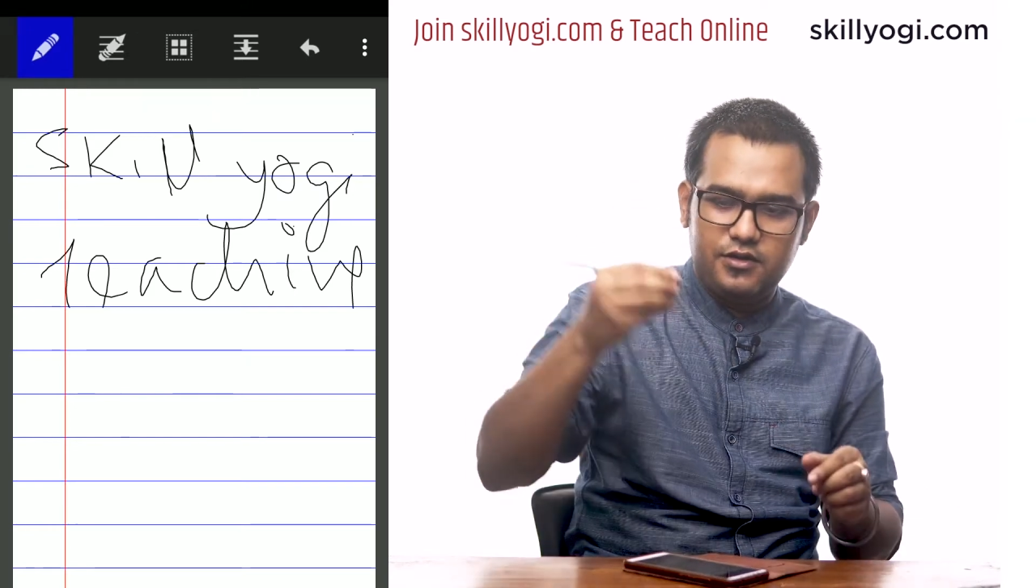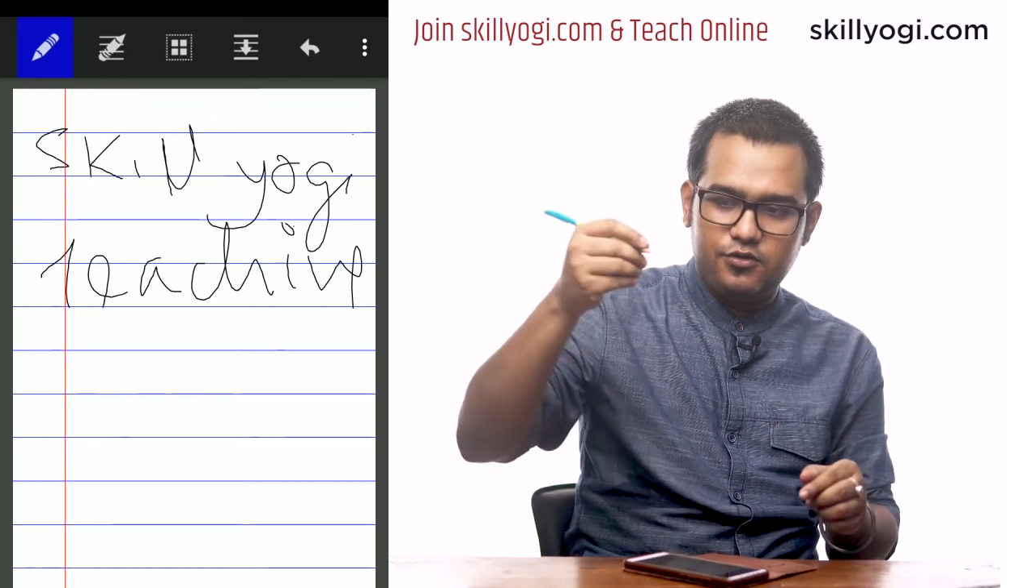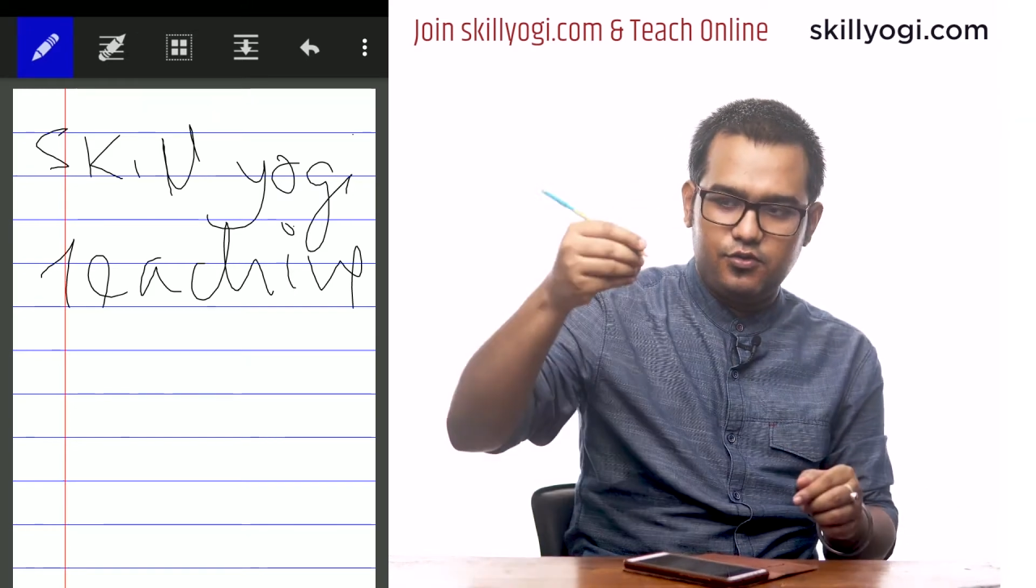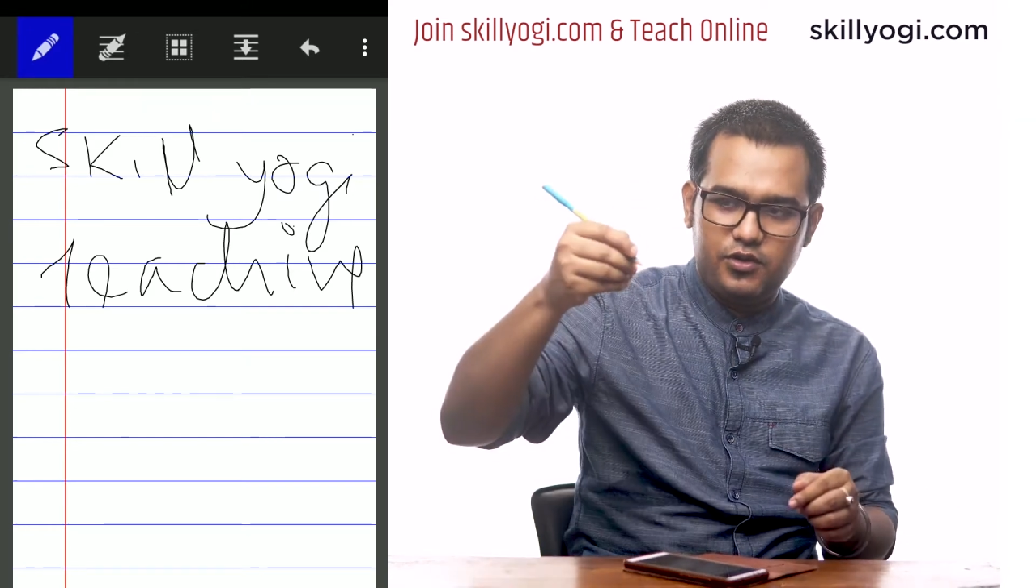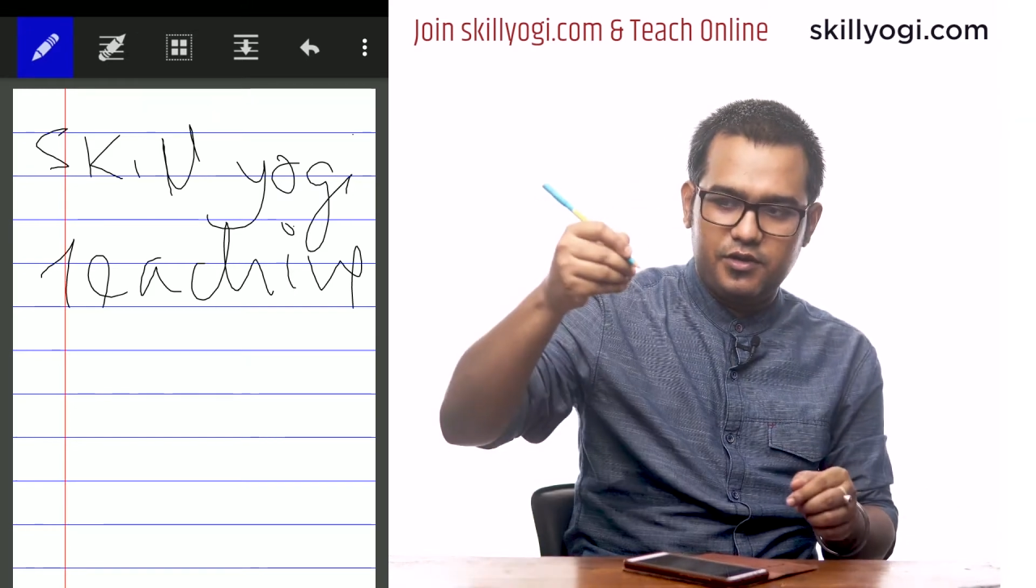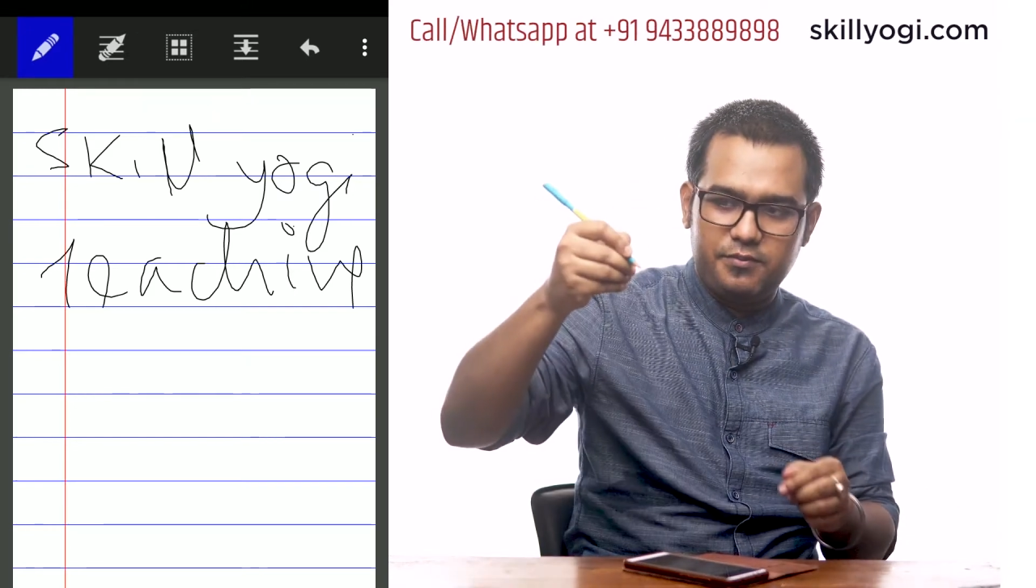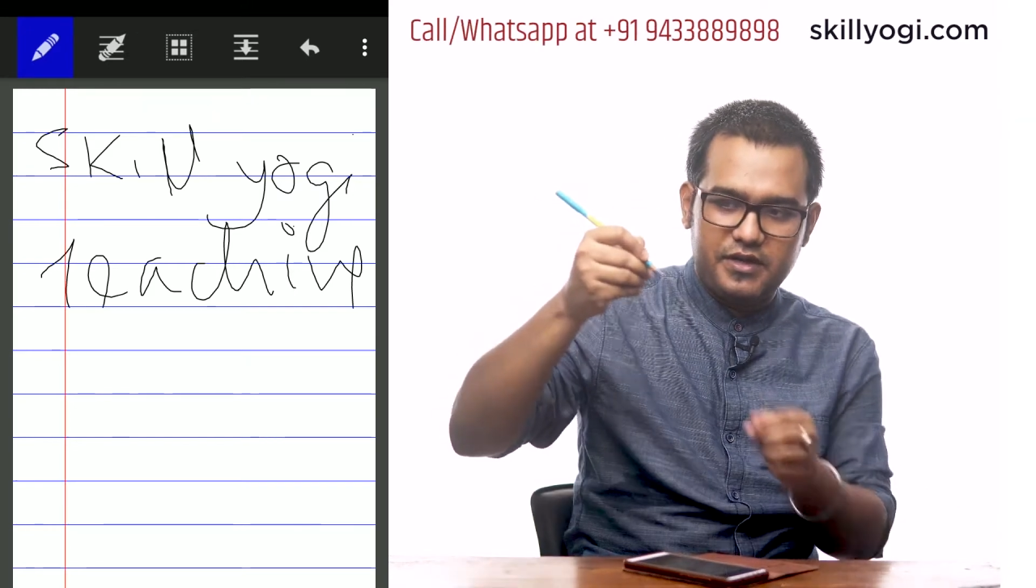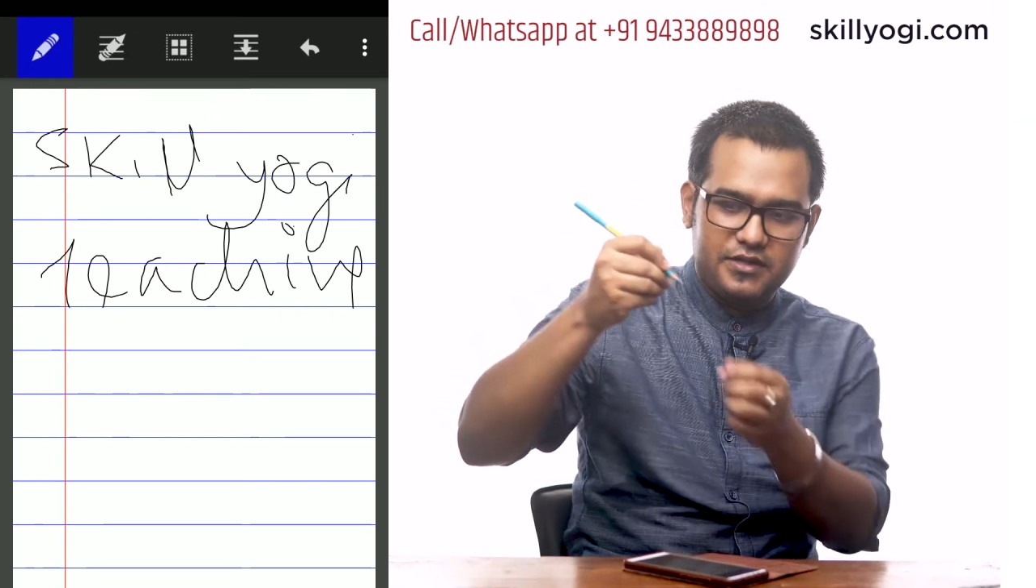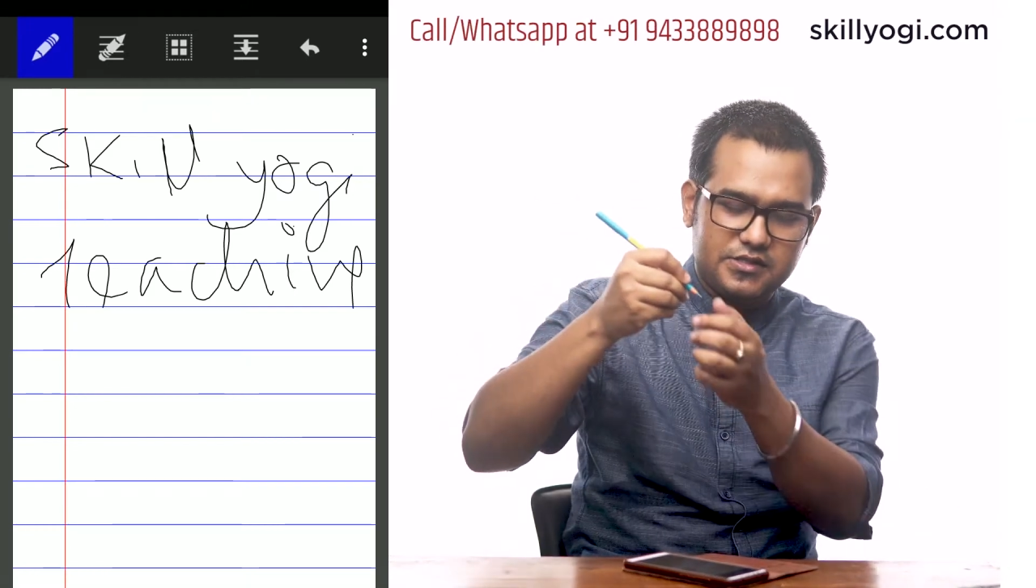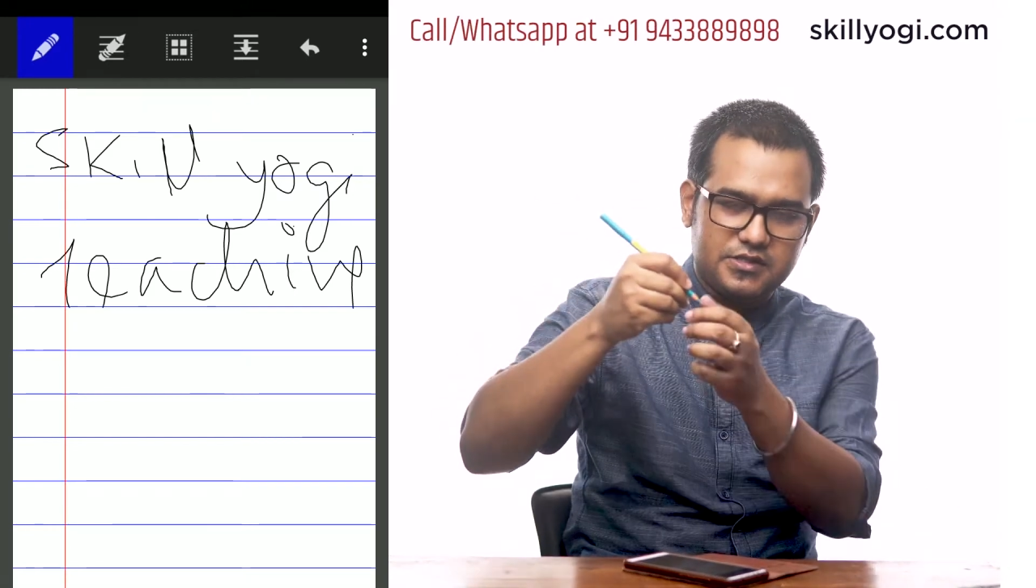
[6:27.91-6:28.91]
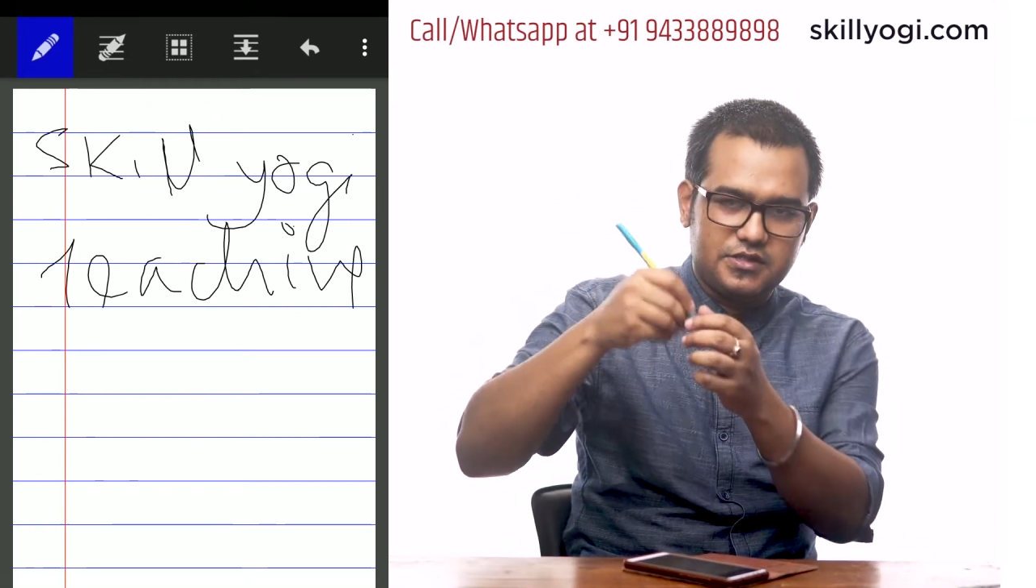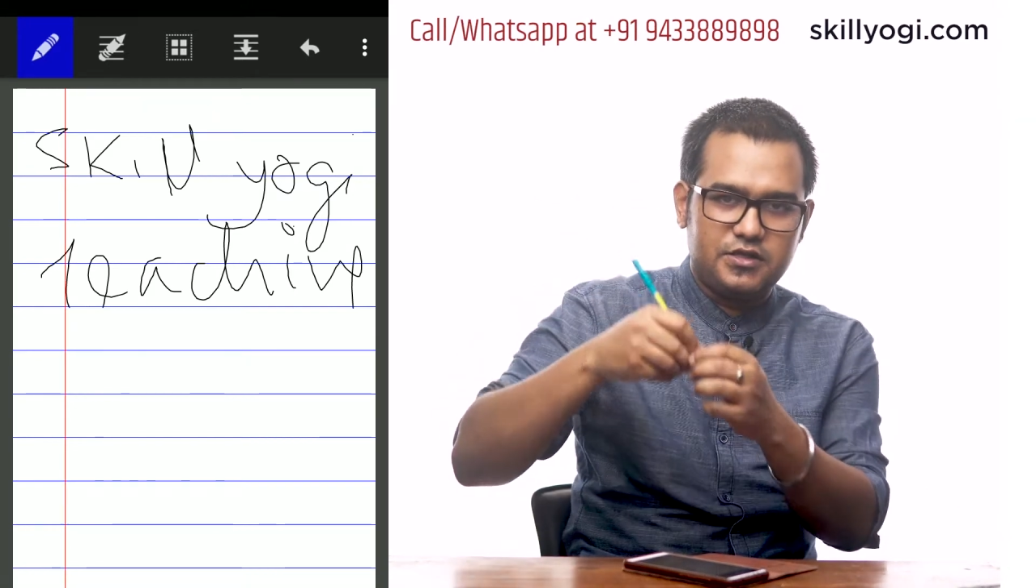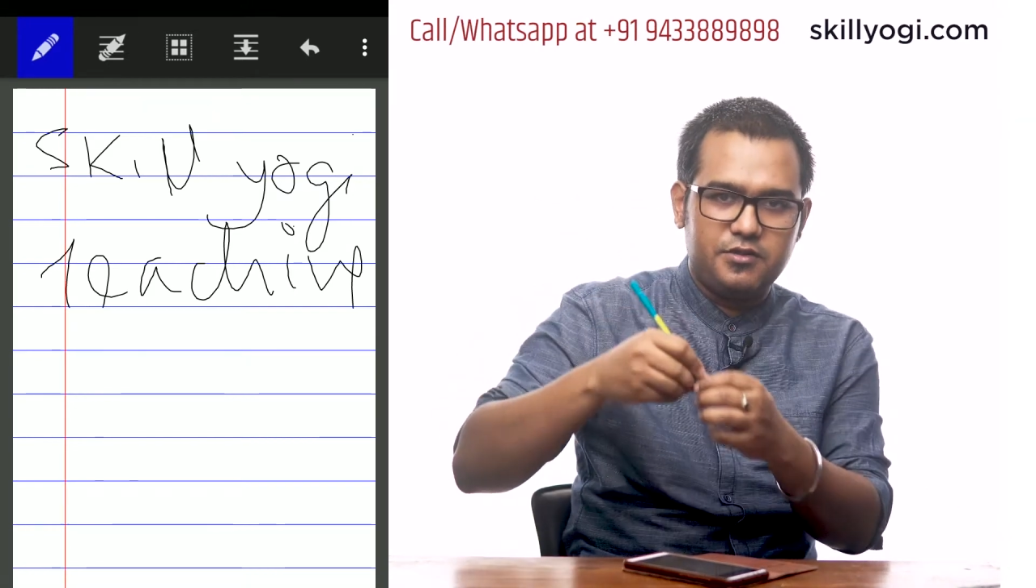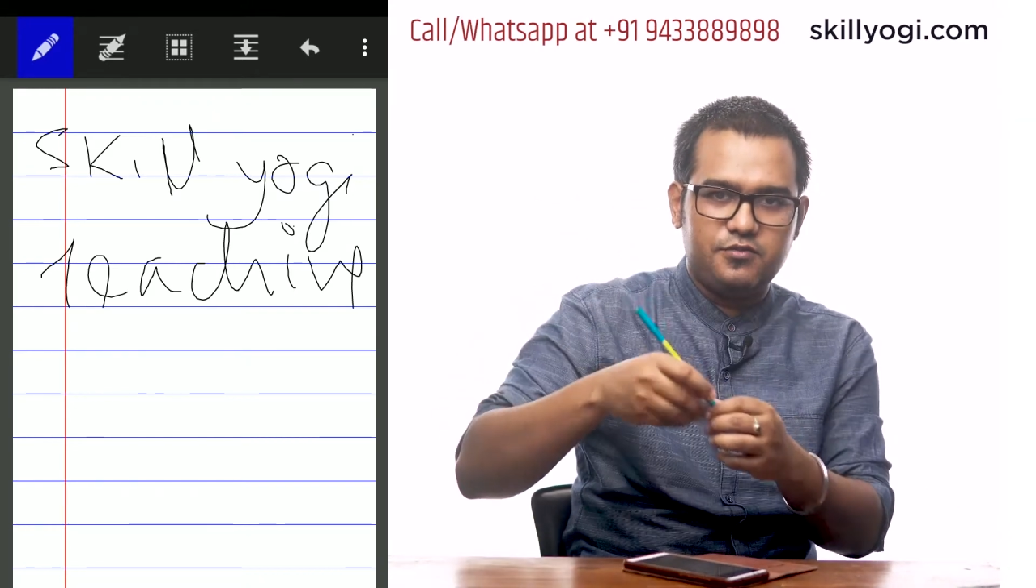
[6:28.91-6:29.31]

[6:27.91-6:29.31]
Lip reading: You hold a pen, this is the tip.